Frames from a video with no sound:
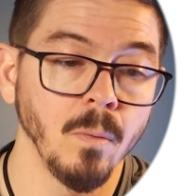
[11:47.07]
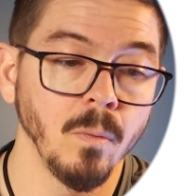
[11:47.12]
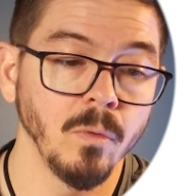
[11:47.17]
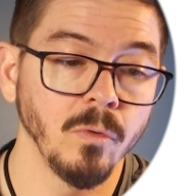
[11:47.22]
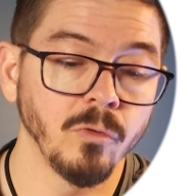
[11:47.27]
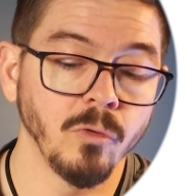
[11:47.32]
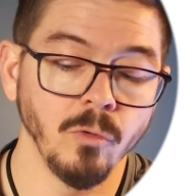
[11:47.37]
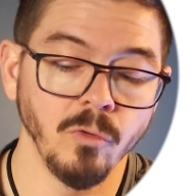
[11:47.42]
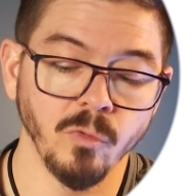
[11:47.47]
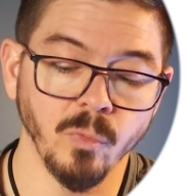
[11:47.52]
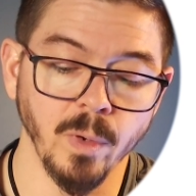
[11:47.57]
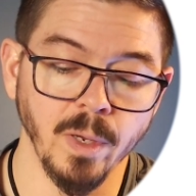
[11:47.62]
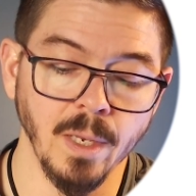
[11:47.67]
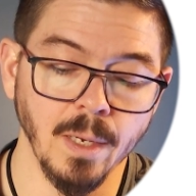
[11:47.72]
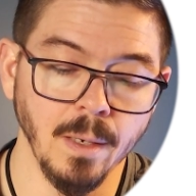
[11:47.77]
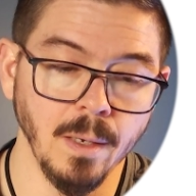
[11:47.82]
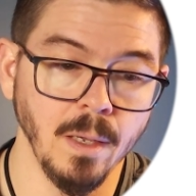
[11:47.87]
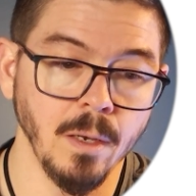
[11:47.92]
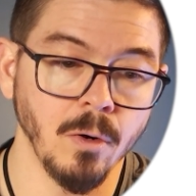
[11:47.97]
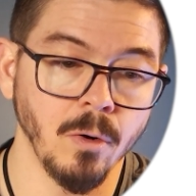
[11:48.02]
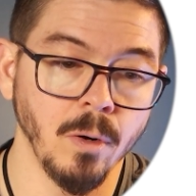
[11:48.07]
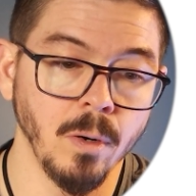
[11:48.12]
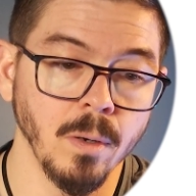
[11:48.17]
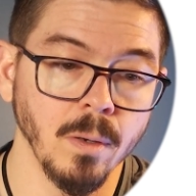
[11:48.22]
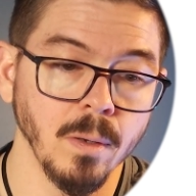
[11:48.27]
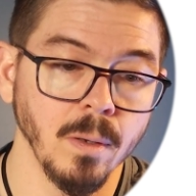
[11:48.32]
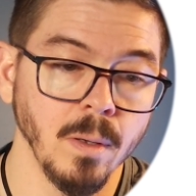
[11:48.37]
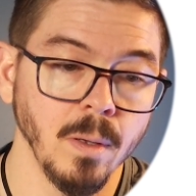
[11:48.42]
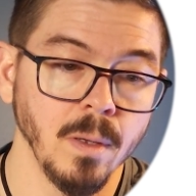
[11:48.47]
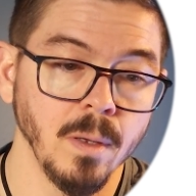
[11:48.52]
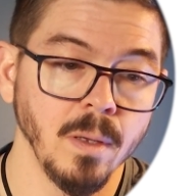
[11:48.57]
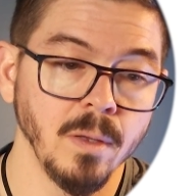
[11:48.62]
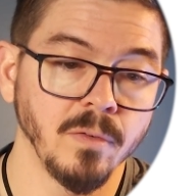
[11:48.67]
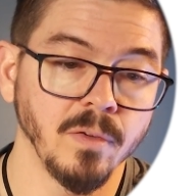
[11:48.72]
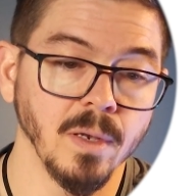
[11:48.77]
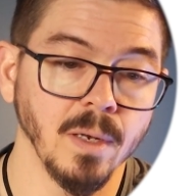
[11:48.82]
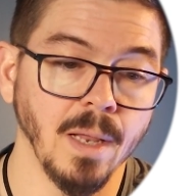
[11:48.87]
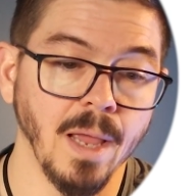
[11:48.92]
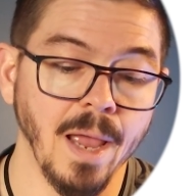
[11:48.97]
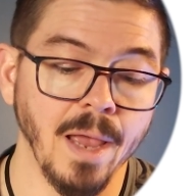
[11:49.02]
As soon as we hit enter, it's
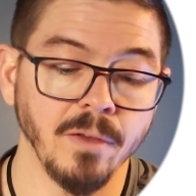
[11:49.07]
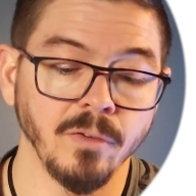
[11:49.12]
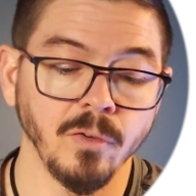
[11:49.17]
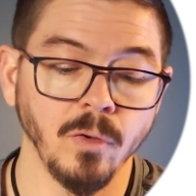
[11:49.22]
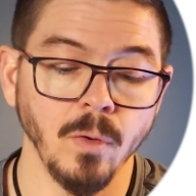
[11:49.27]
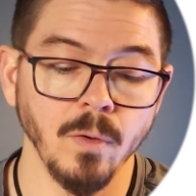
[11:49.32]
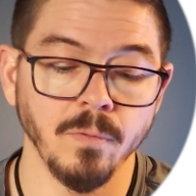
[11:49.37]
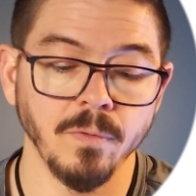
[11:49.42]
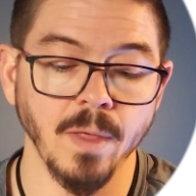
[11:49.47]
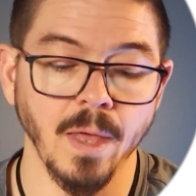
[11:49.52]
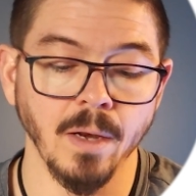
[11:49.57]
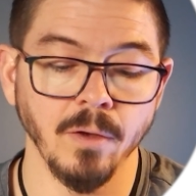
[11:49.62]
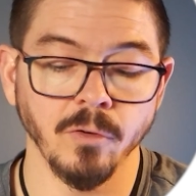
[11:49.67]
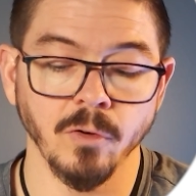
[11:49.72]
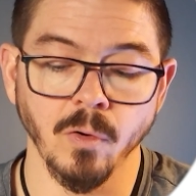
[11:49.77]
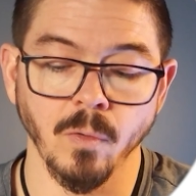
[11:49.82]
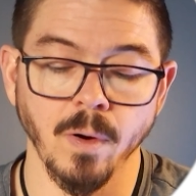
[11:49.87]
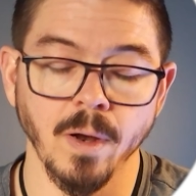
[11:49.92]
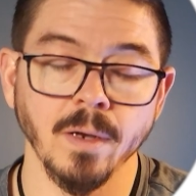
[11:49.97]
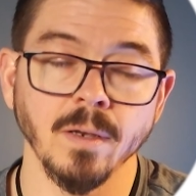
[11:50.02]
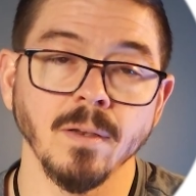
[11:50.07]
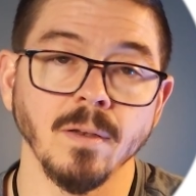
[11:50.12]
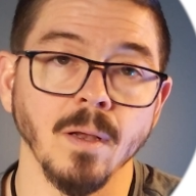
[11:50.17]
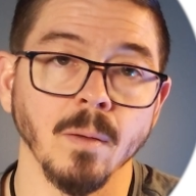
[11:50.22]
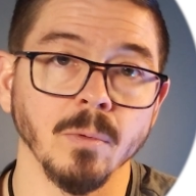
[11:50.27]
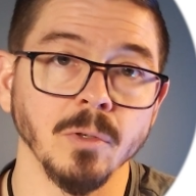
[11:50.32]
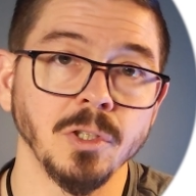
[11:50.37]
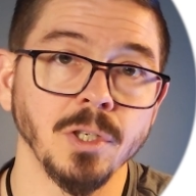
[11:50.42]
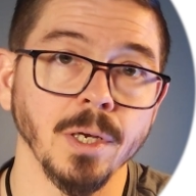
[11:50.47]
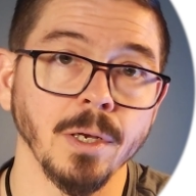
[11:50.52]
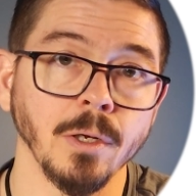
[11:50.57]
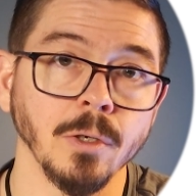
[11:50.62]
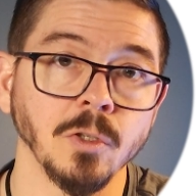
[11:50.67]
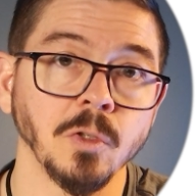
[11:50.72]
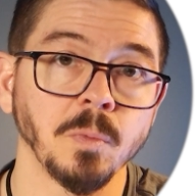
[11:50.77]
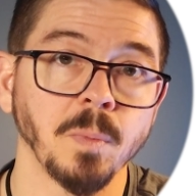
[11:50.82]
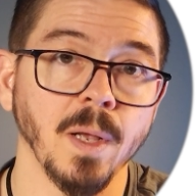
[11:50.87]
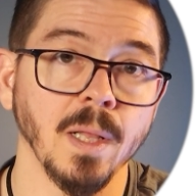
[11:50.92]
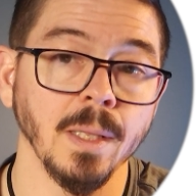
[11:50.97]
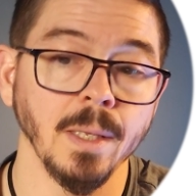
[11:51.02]
going to ask you if that is correct. Double check your
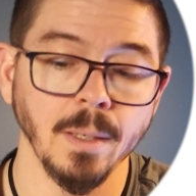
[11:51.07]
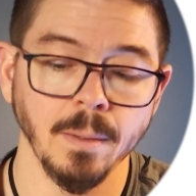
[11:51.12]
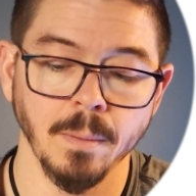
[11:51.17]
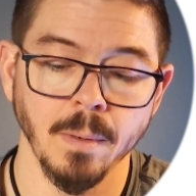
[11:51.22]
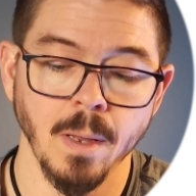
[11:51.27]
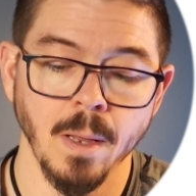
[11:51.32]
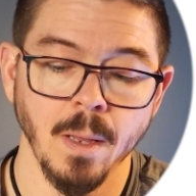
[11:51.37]
spelling.